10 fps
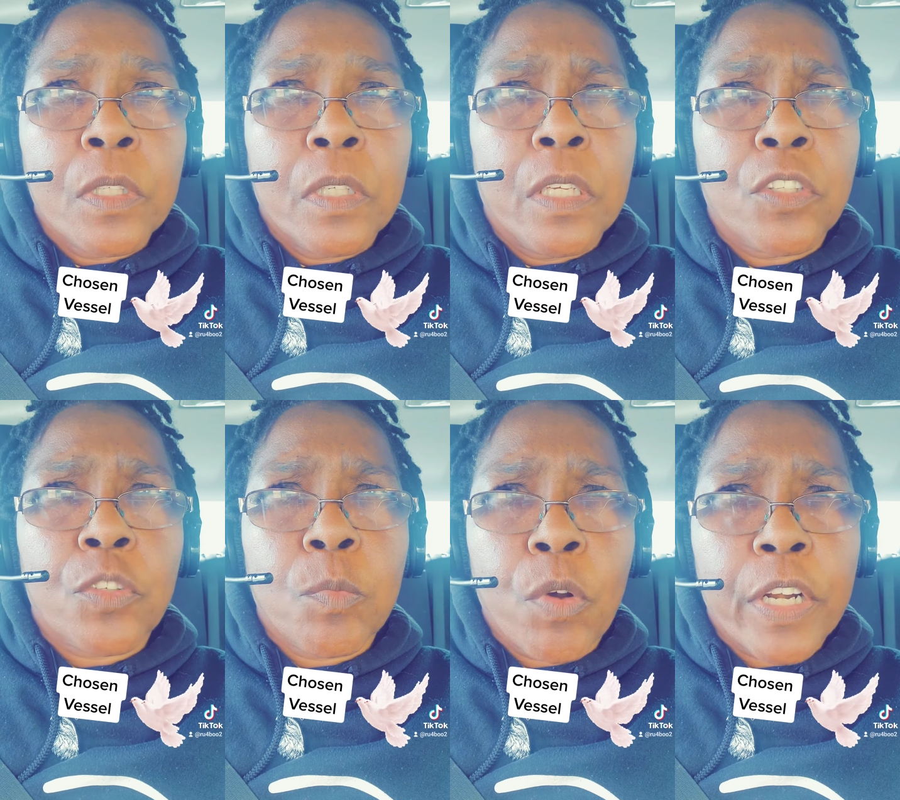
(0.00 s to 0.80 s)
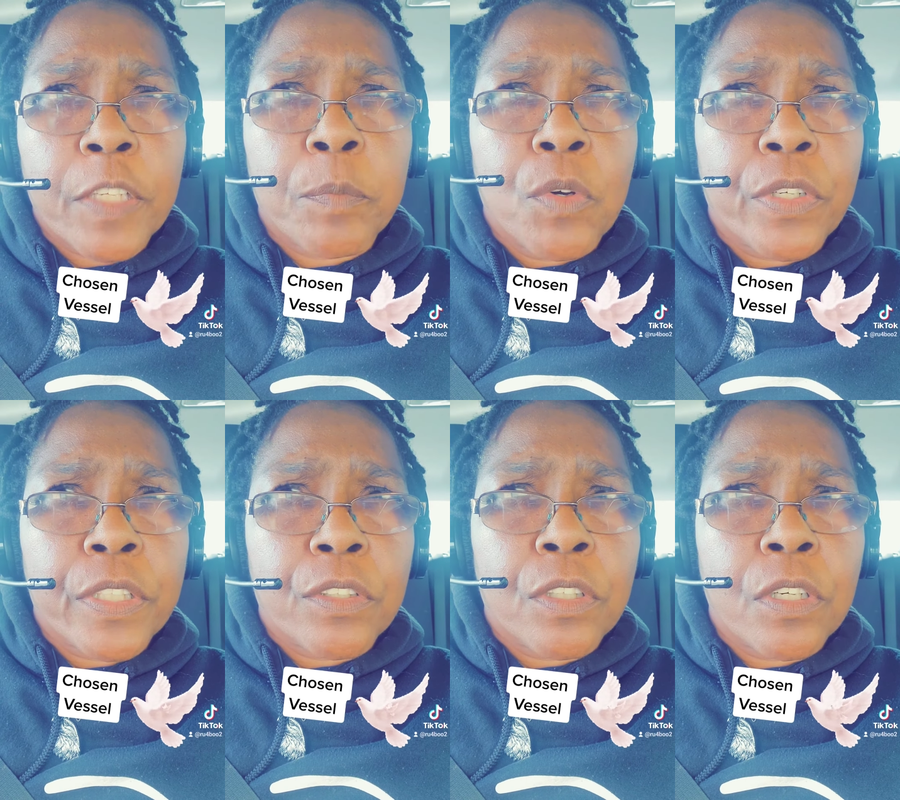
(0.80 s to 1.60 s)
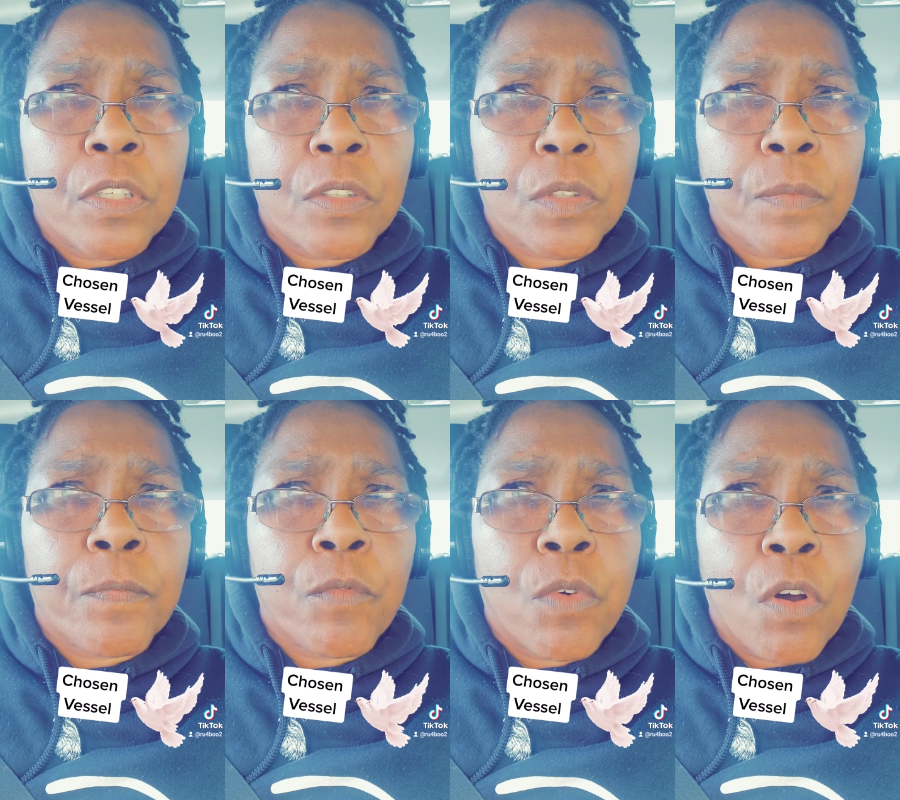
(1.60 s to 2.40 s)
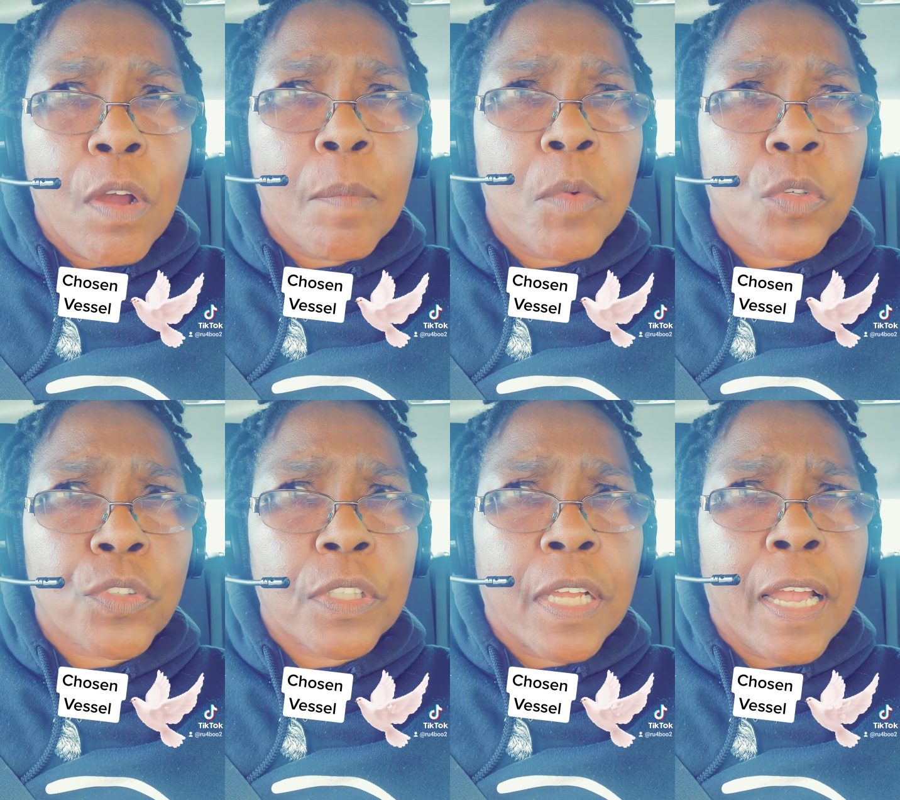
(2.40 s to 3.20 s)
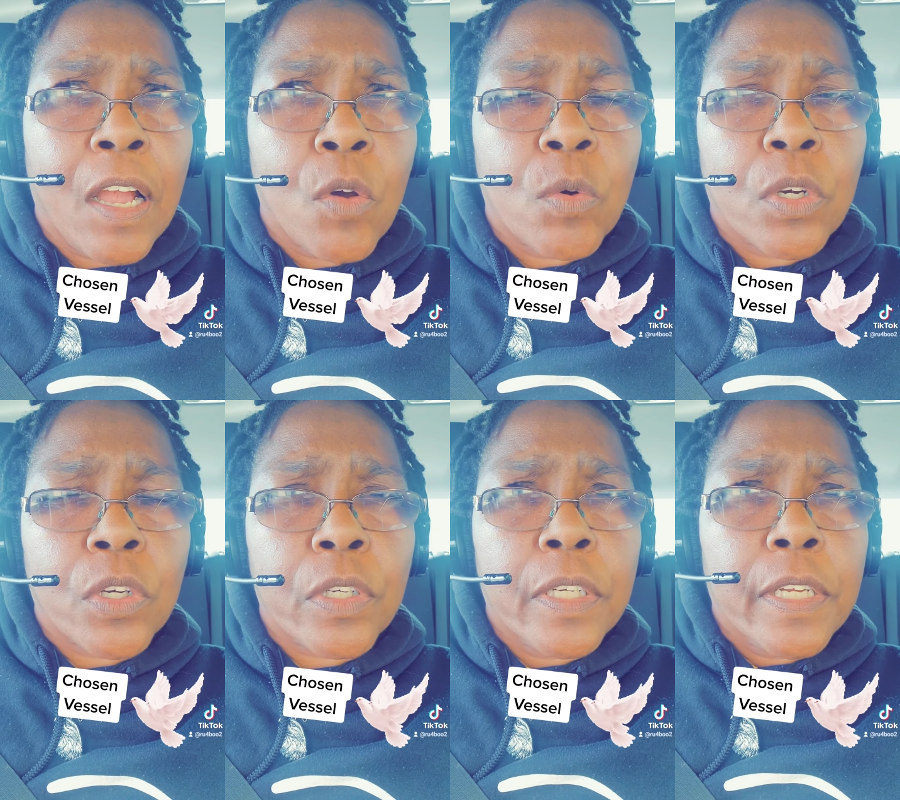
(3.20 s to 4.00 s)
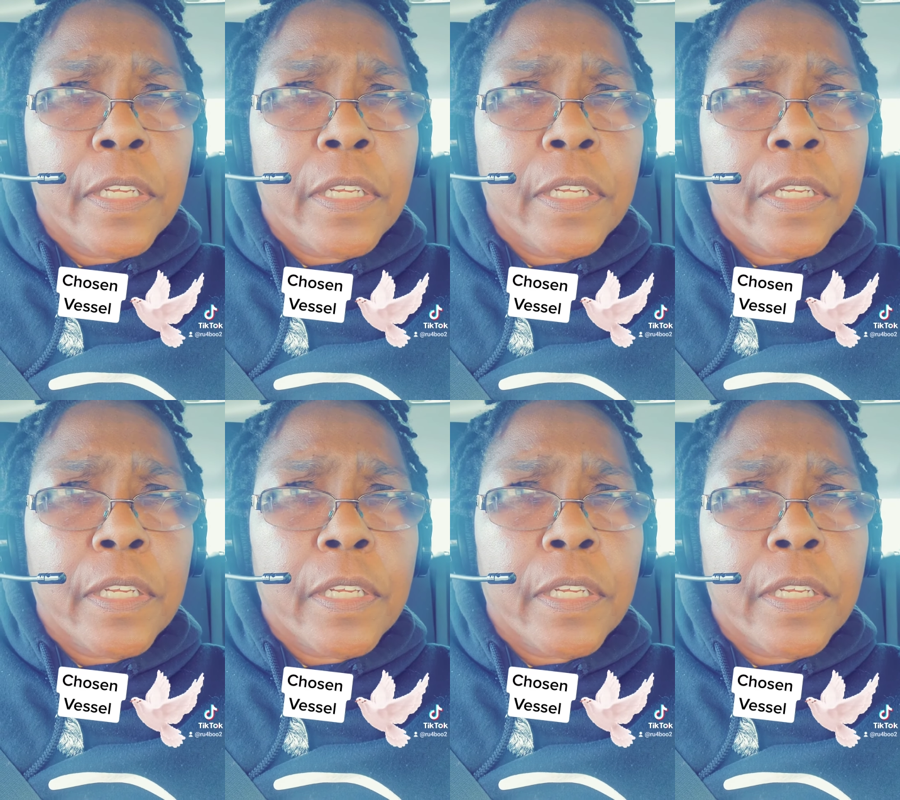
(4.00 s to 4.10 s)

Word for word: And this morning I spoke in tongues for almost an hour.